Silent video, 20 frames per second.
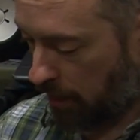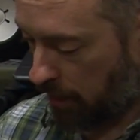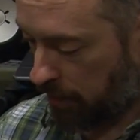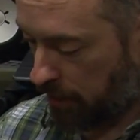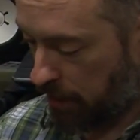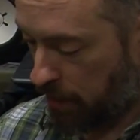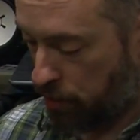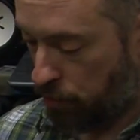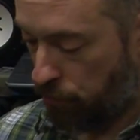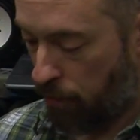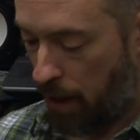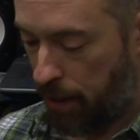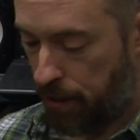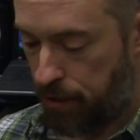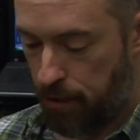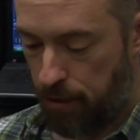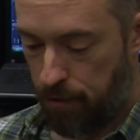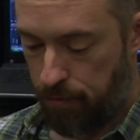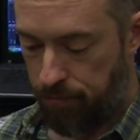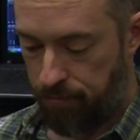The
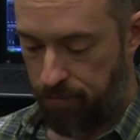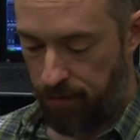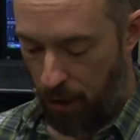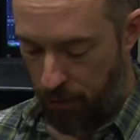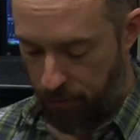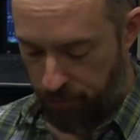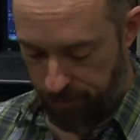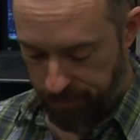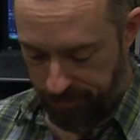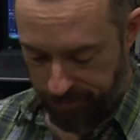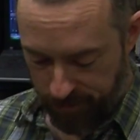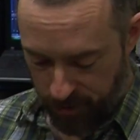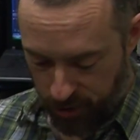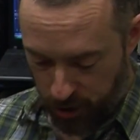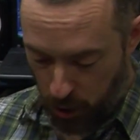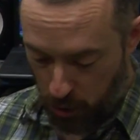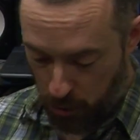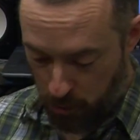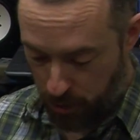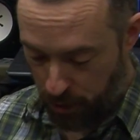interaction of
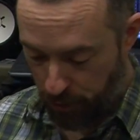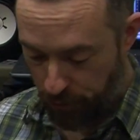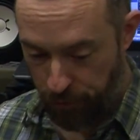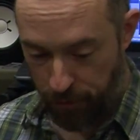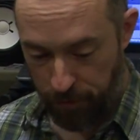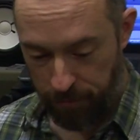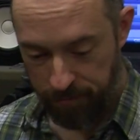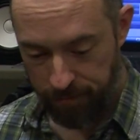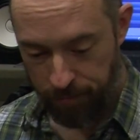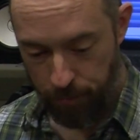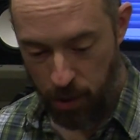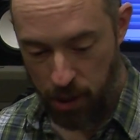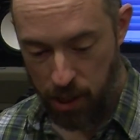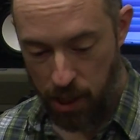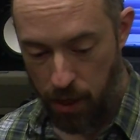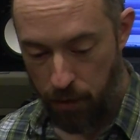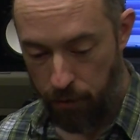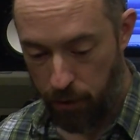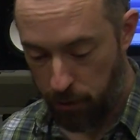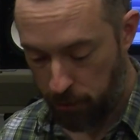two different
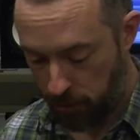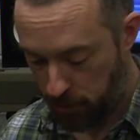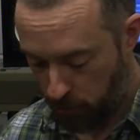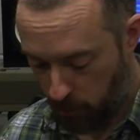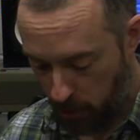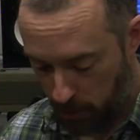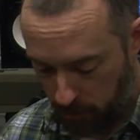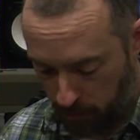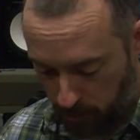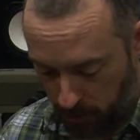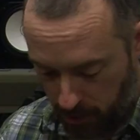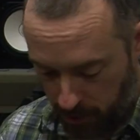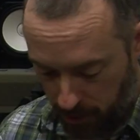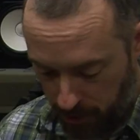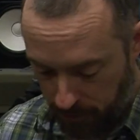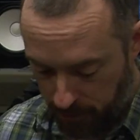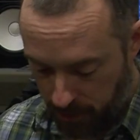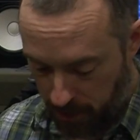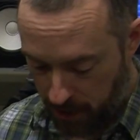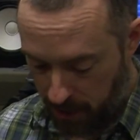materials will kind
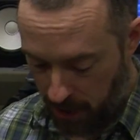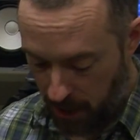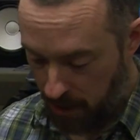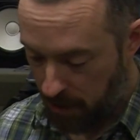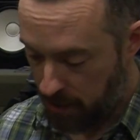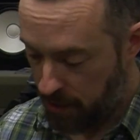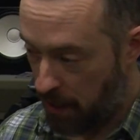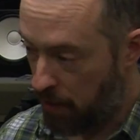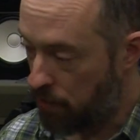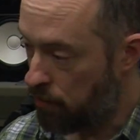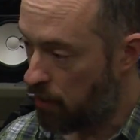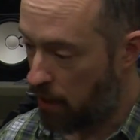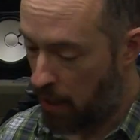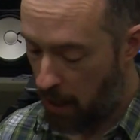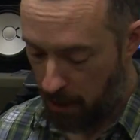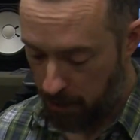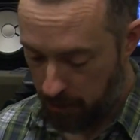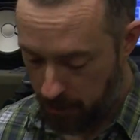of dictate the sound you get.